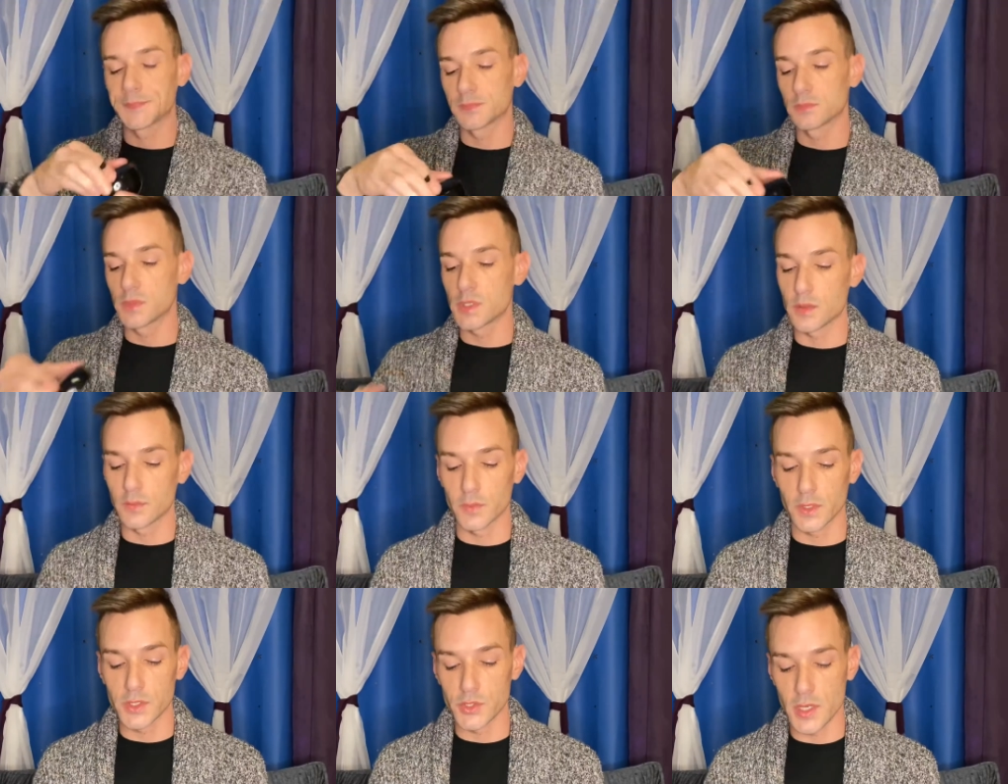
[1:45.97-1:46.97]
So I'm gonna
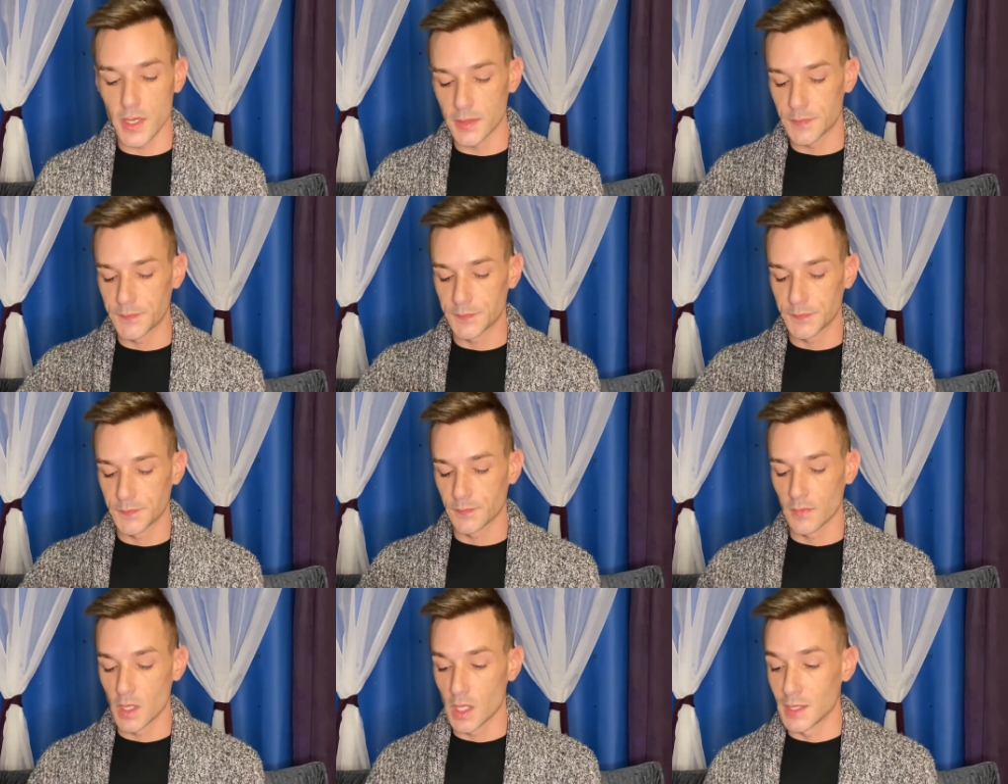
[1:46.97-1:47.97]
try it.
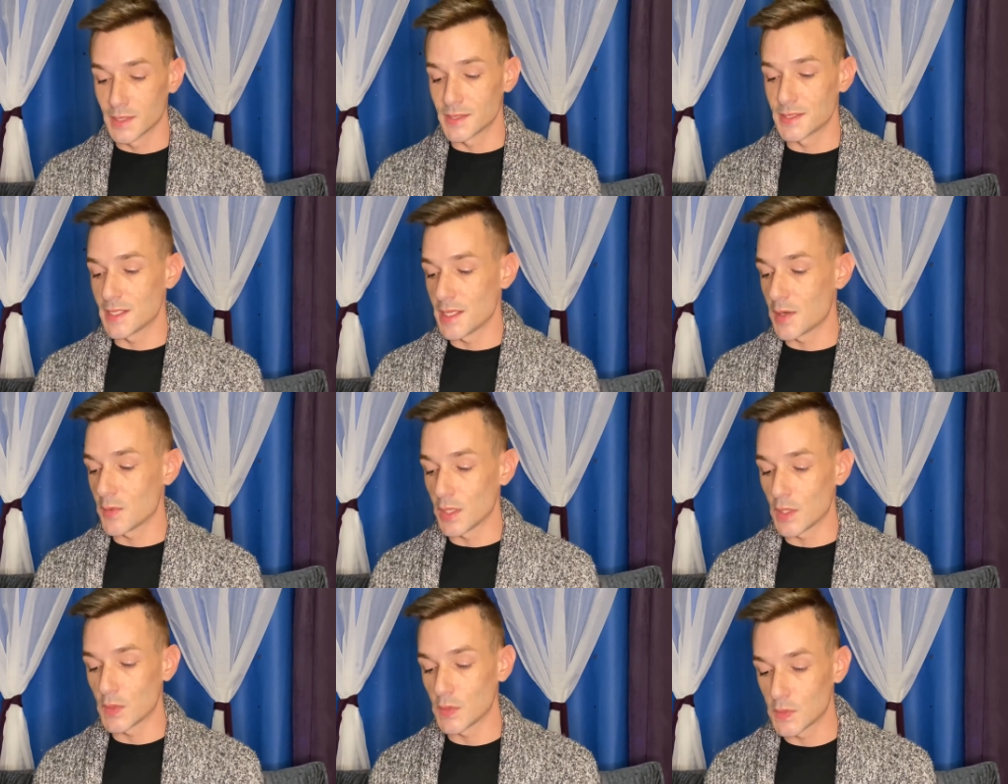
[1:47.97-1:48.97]
See how it
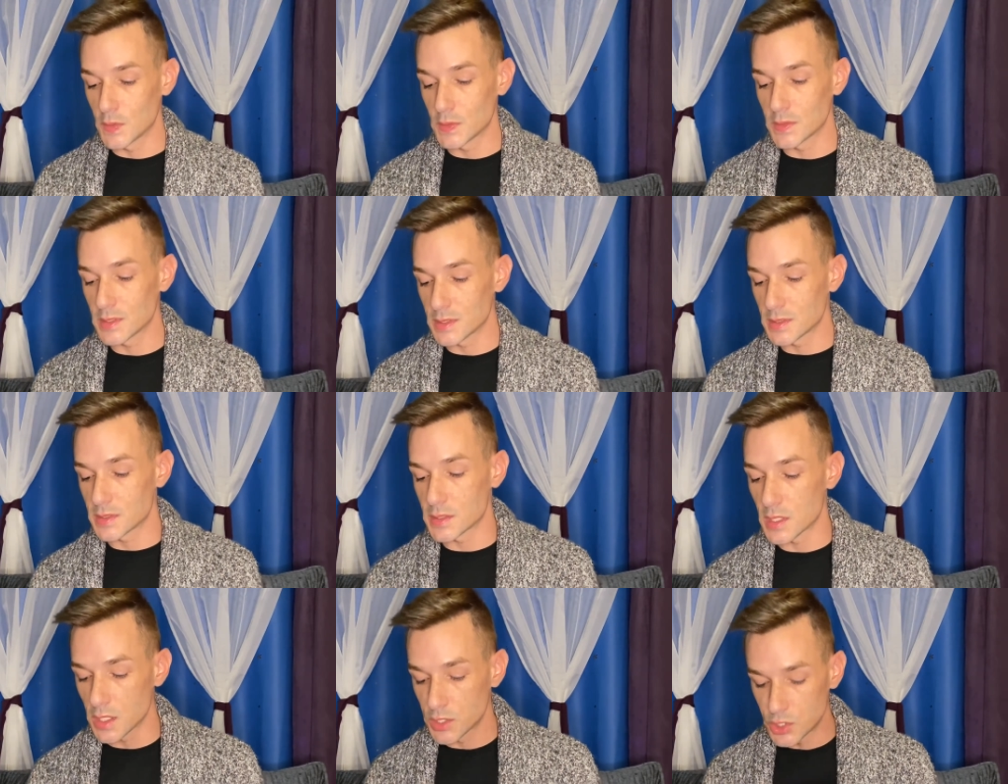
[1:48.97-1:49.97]
goes. It's a
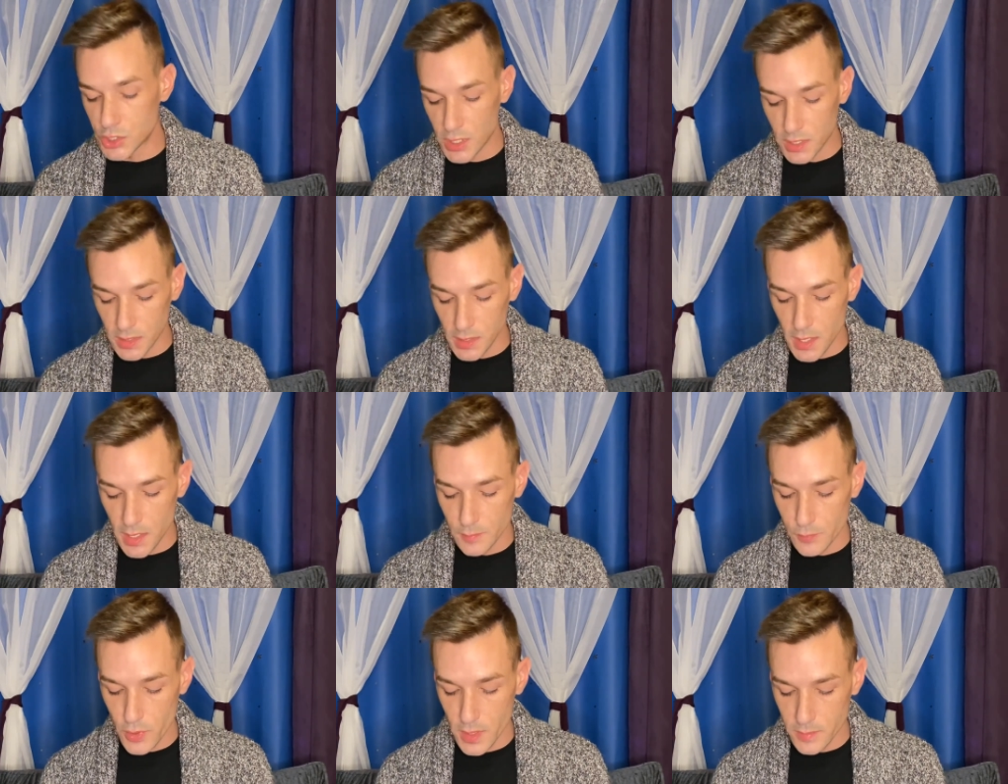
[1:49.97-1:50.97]
jelly-like
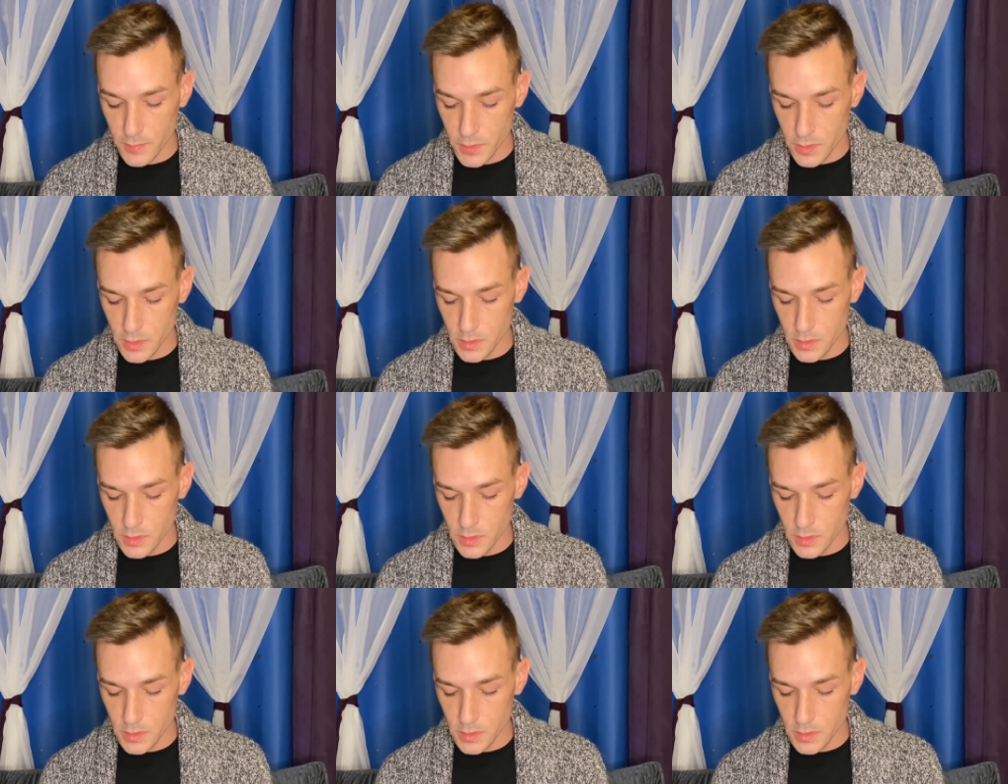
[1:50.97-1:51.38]
primer.